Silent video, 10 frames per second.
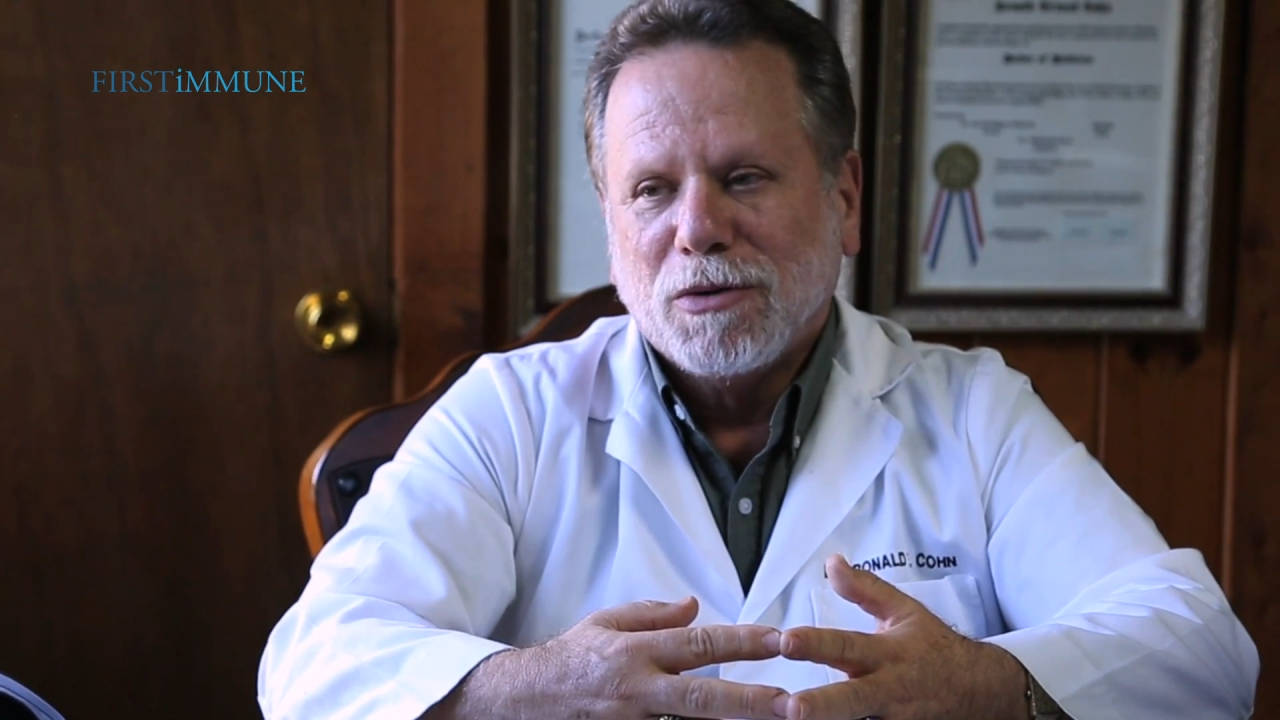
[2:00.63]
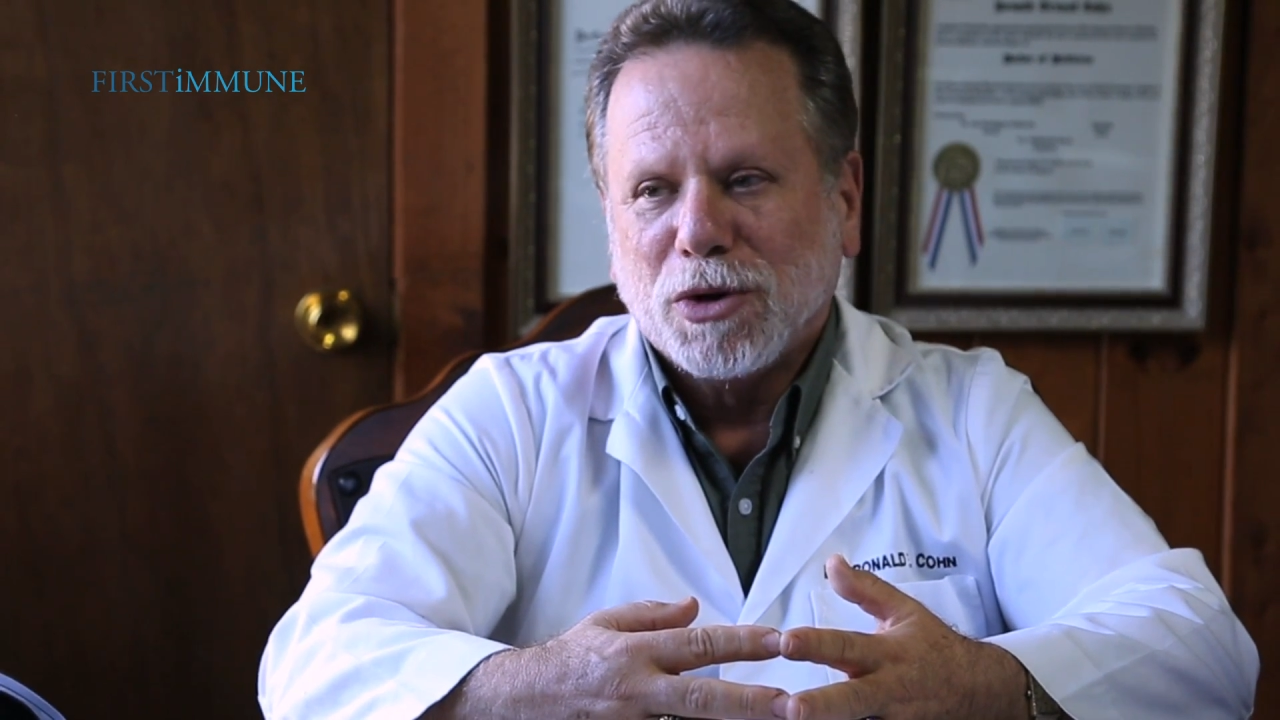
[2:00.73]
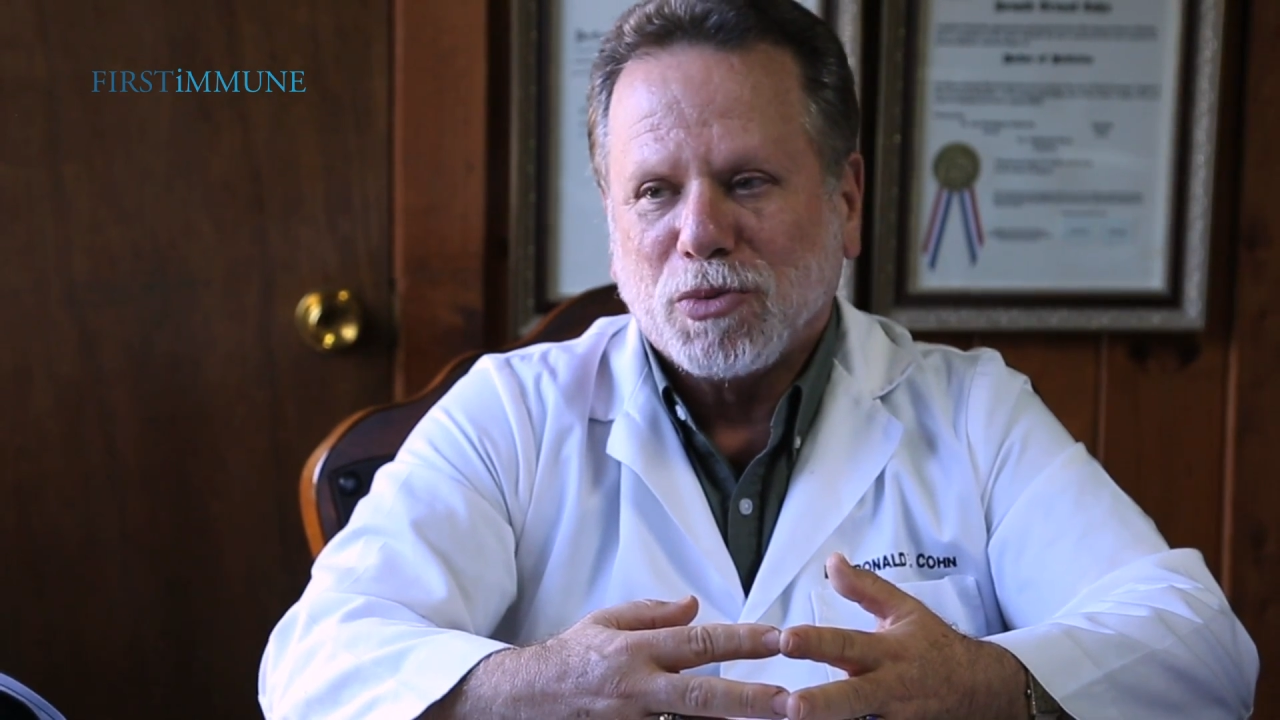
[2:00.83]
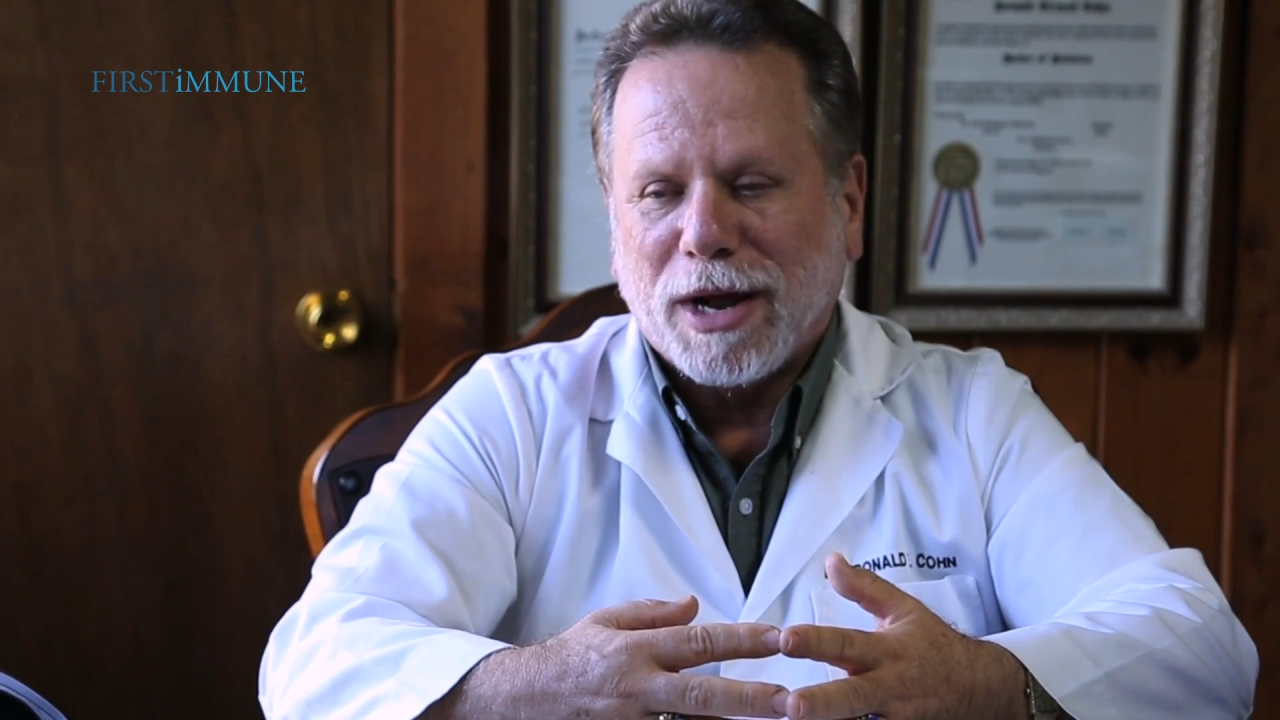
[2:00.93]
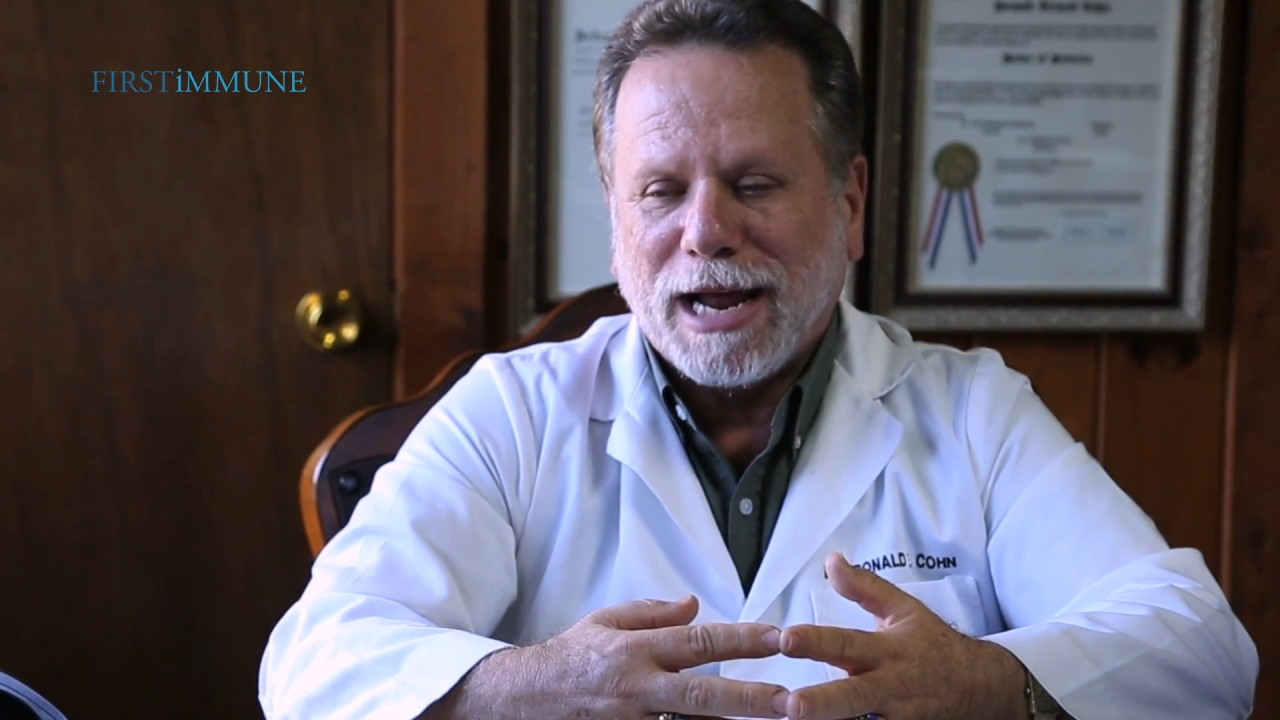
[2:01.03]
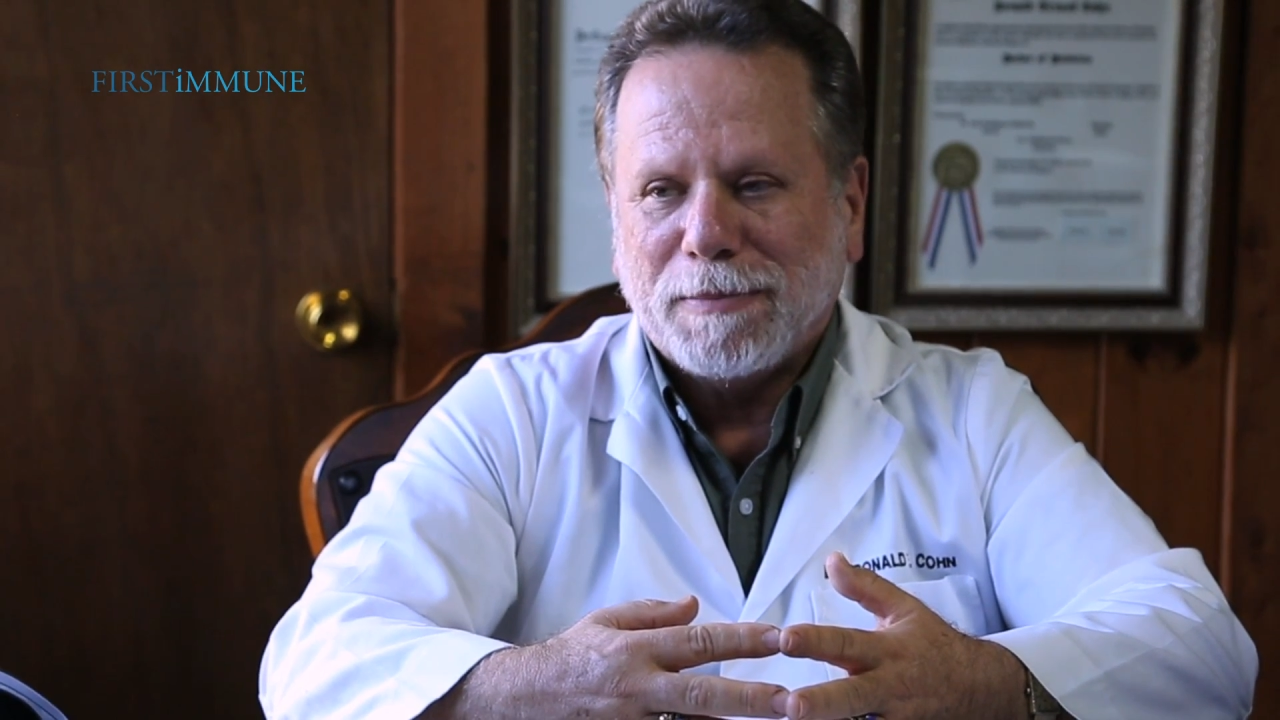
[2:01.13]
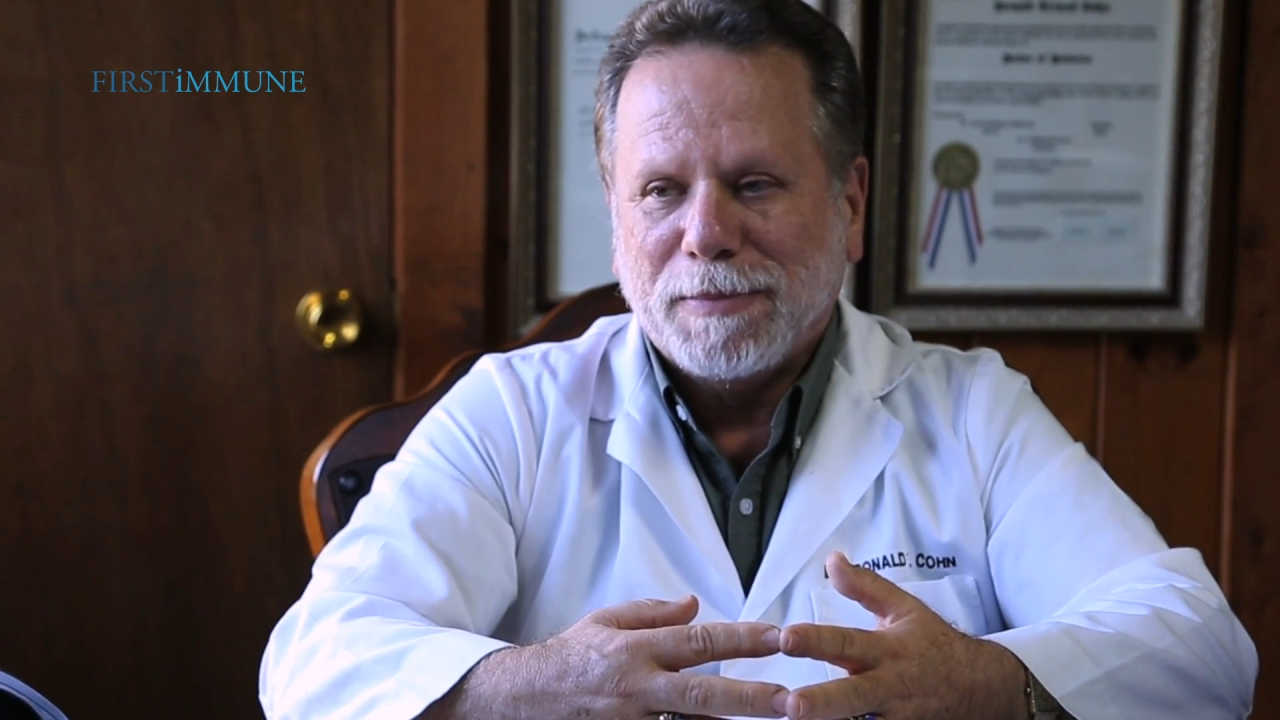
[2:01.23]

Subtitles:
with what had